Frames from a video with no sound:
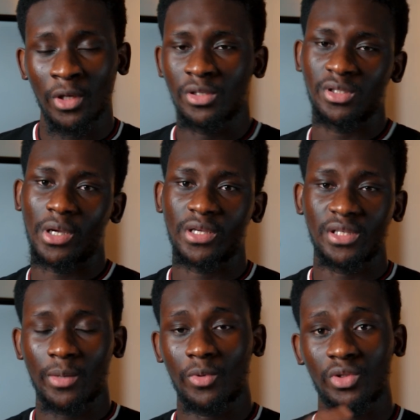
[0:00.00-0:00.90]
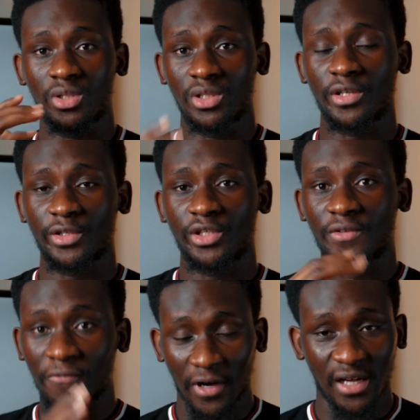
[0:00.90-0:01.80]
so it's able to search it
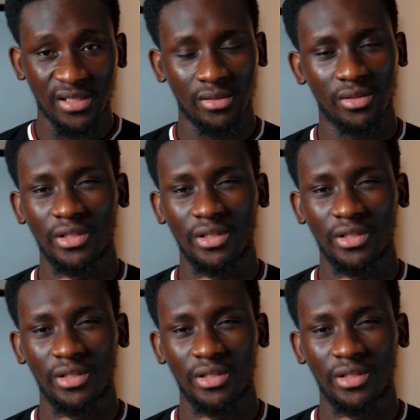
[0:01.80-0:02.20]
fast.